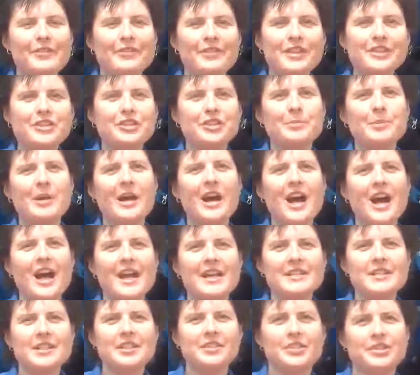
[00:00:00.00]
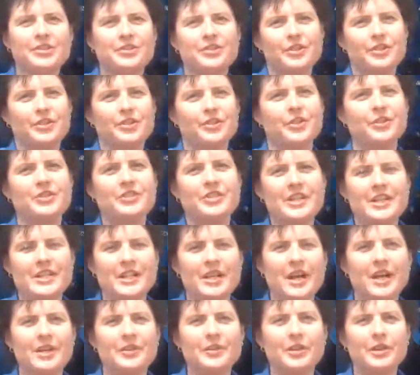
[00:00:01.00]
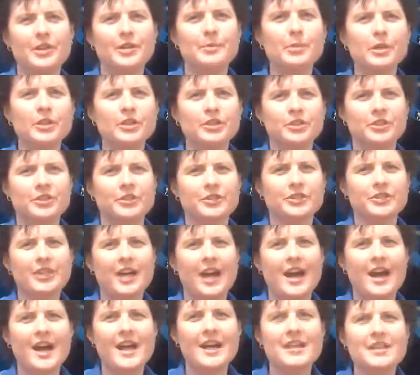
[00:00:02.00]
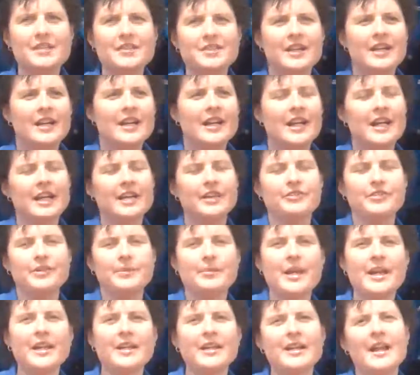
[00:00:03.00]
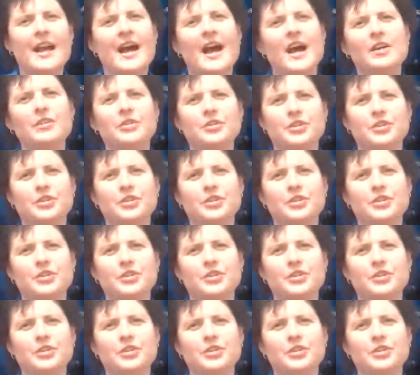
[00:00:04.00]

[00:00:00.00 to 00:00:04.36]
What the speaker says: Featured behind us is the 1300 bushel size, and if you made it out